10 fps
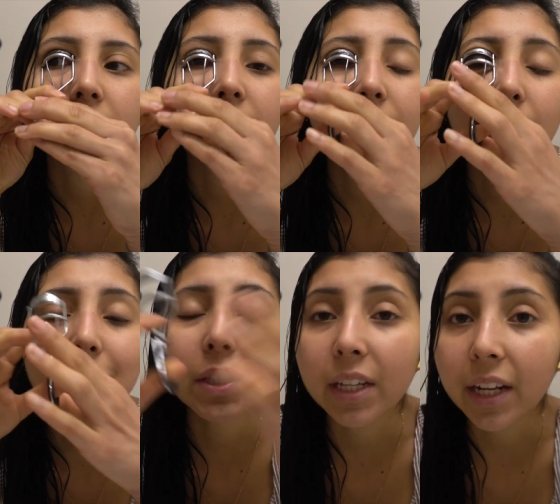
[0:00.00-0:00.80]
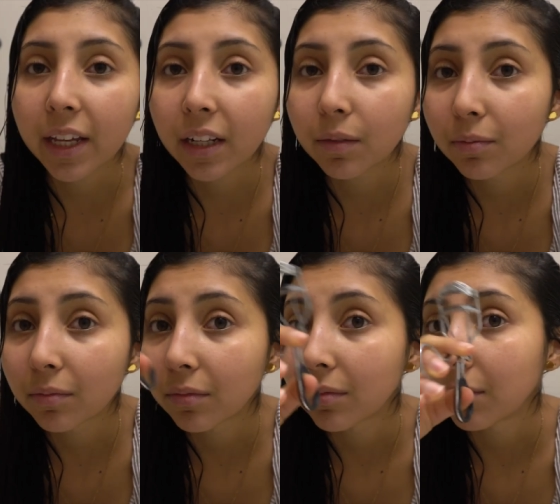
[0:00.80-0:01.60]
If you have seen it,
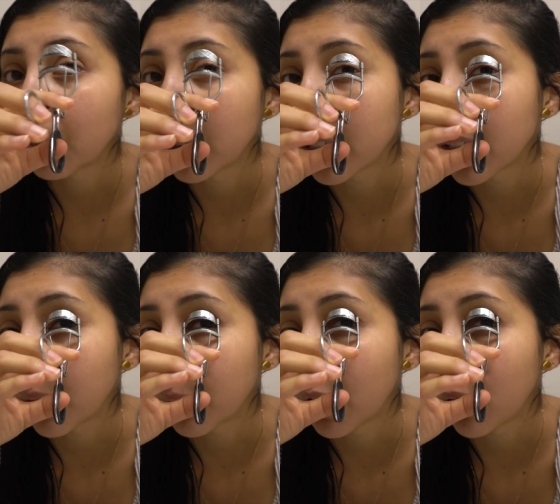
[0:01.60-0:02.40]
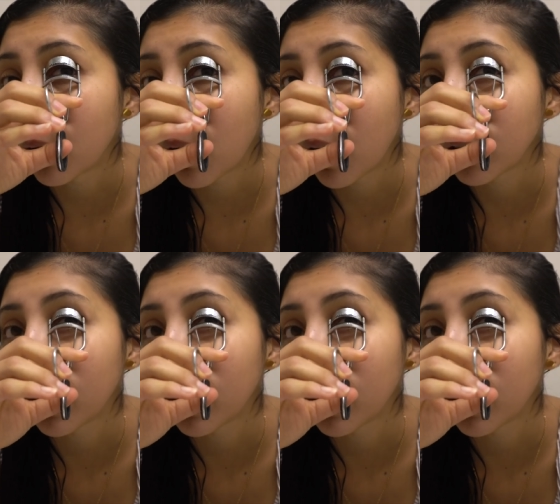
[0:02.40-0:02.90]
please let me know how you